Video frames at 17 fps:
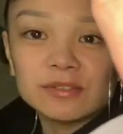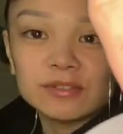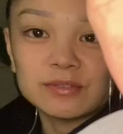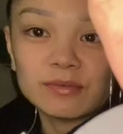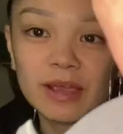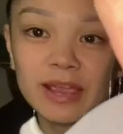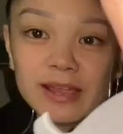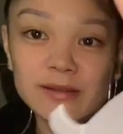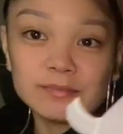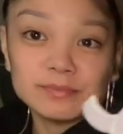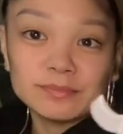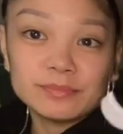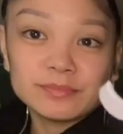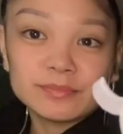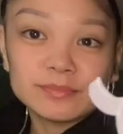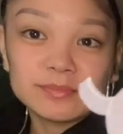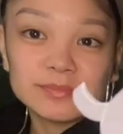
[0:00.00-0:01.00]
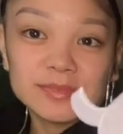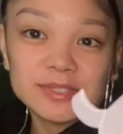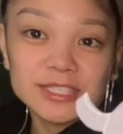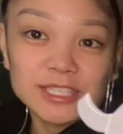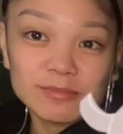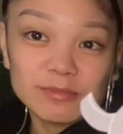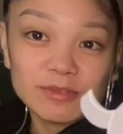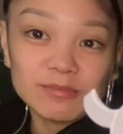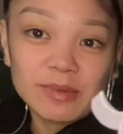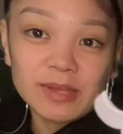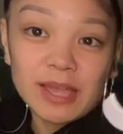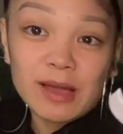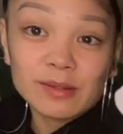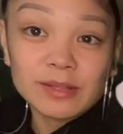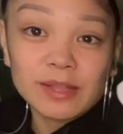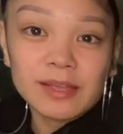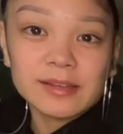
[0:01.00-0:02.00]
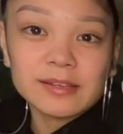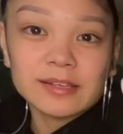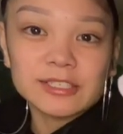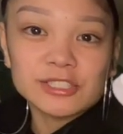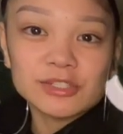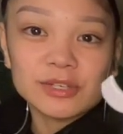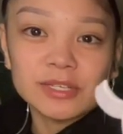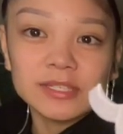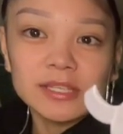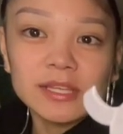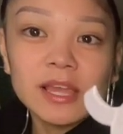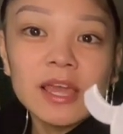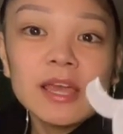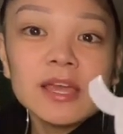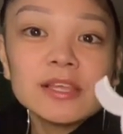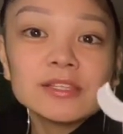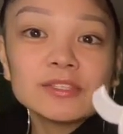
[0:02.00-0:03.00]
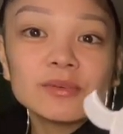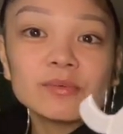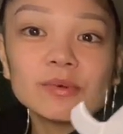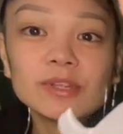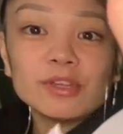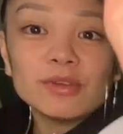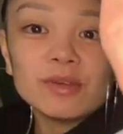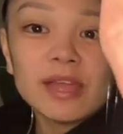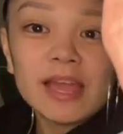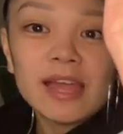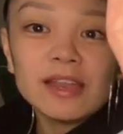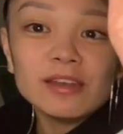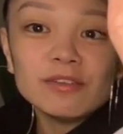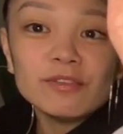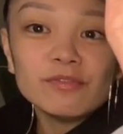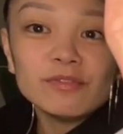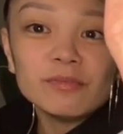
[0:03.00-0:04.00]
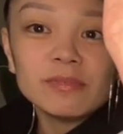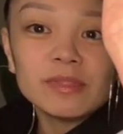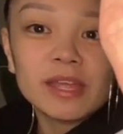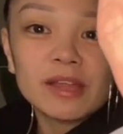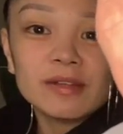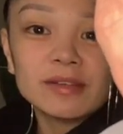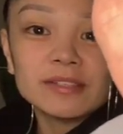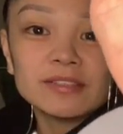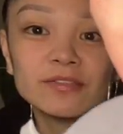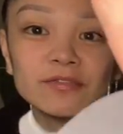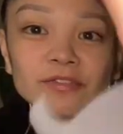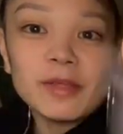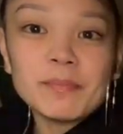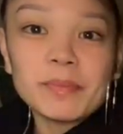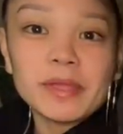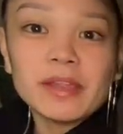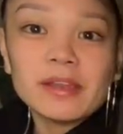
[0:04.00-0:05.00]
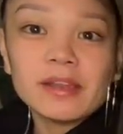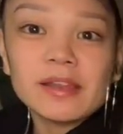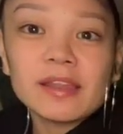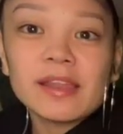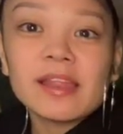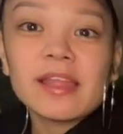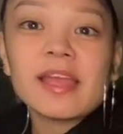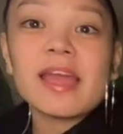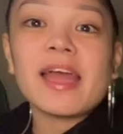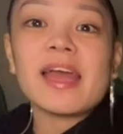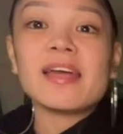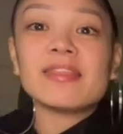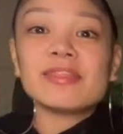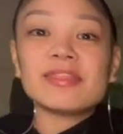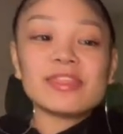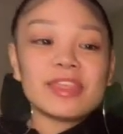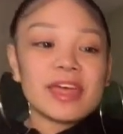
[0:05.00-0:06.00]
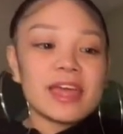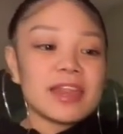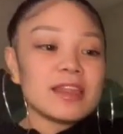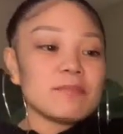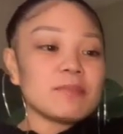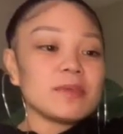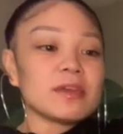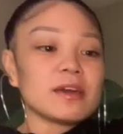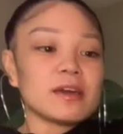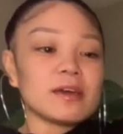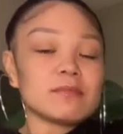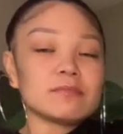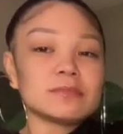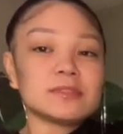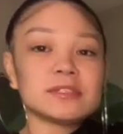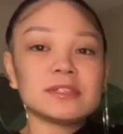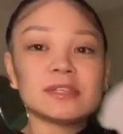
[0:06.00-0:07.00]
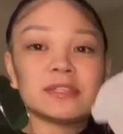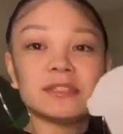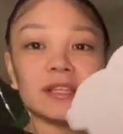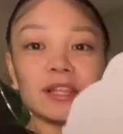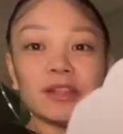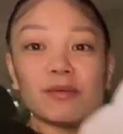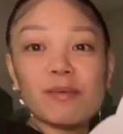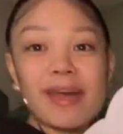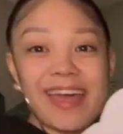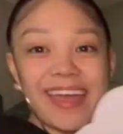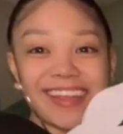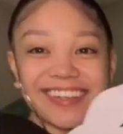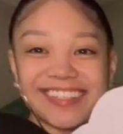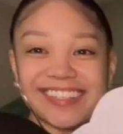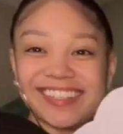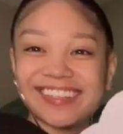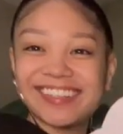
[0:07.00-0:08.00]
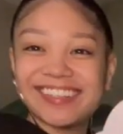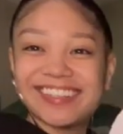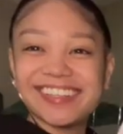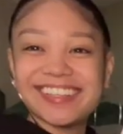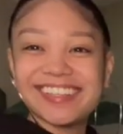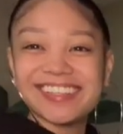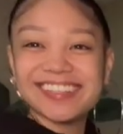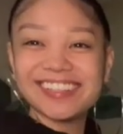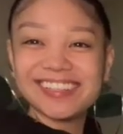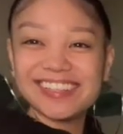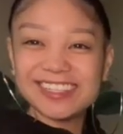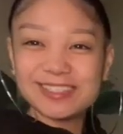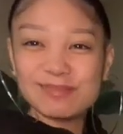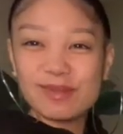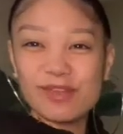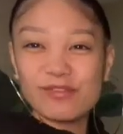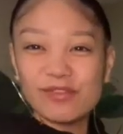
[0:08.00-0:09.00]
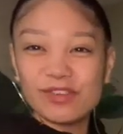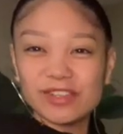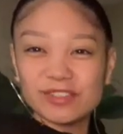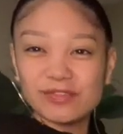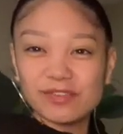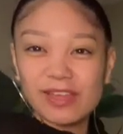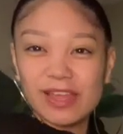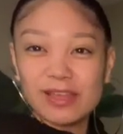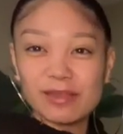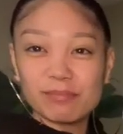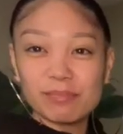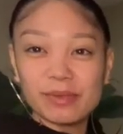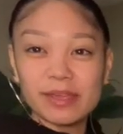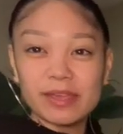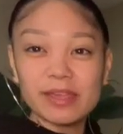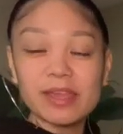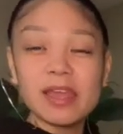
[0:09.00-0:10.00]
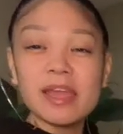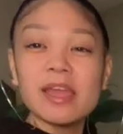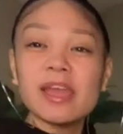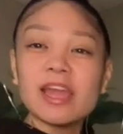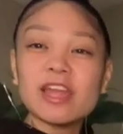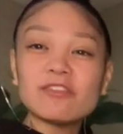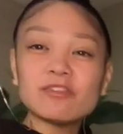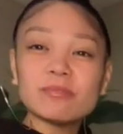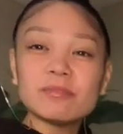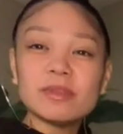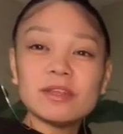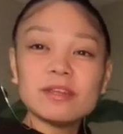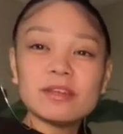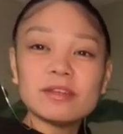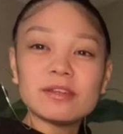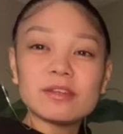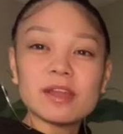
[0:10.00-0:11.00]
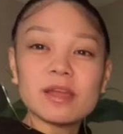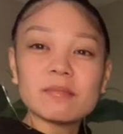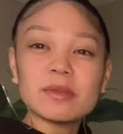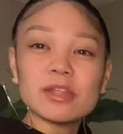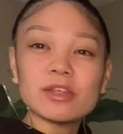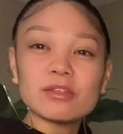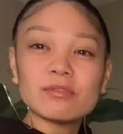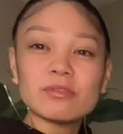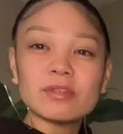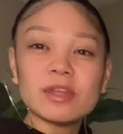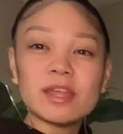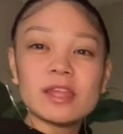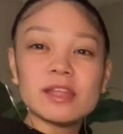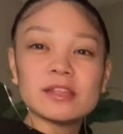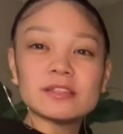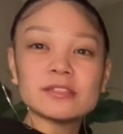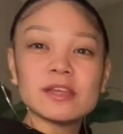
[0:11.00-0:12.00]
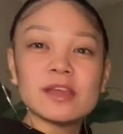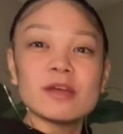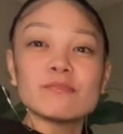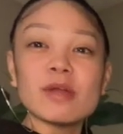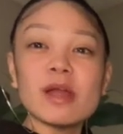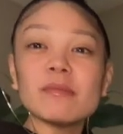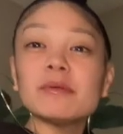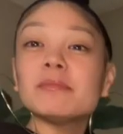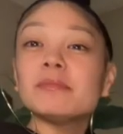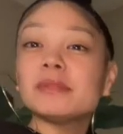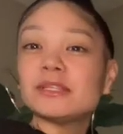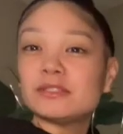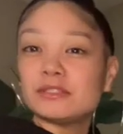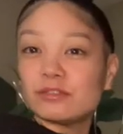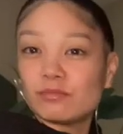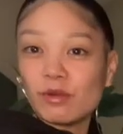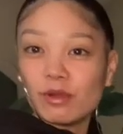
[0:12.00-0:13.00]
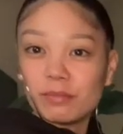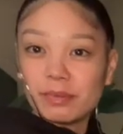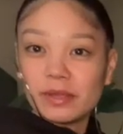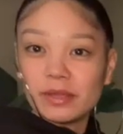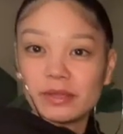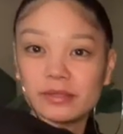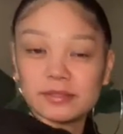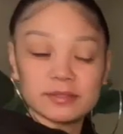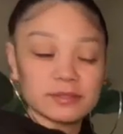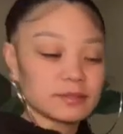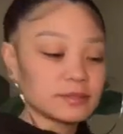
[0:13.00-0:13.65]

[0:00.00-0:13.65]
right? Some of my outline and tracing. So what you can do from there is flip it, and then it becomes a silhouette. So there's my first flying pig. And from here, I'm gonna create probably 2 more pigs,